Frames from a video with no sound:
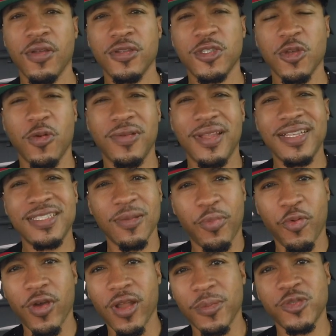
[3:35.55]
So that's the
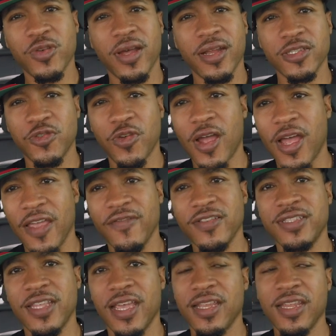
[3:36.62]
point I'm trying to drive,
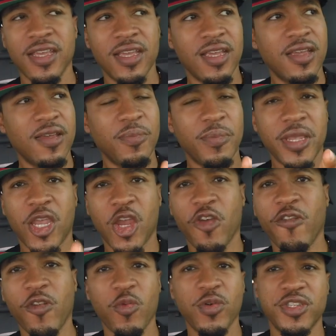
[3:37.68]
is that be
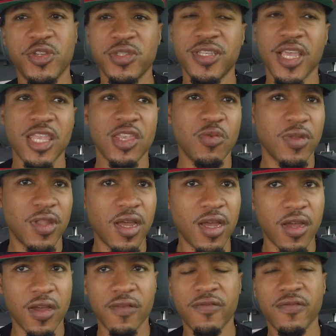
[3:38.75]
careful what you say you
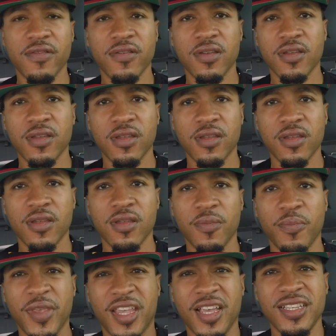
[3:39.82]
love,
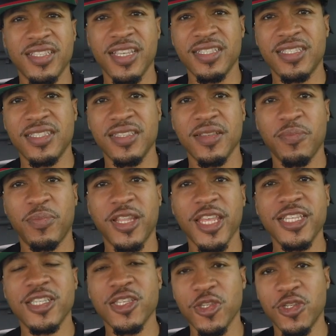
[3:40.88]
because it's
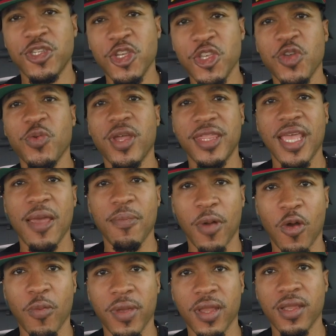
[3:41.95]
pleasing to you at that
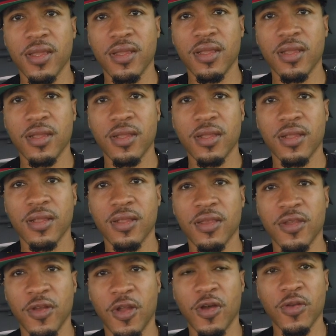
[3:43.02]
moment.
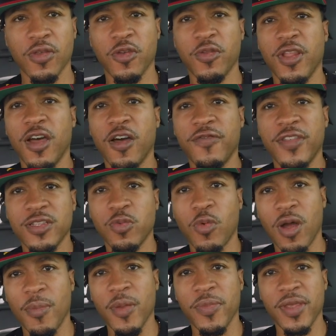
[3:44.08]
You love this
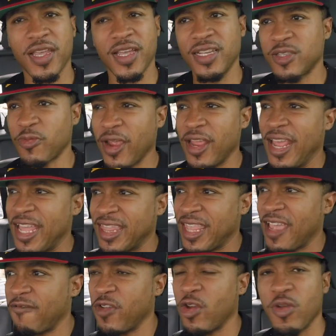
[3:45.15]
woman because right at
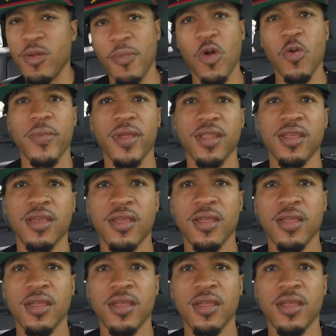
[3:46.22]
that very moment,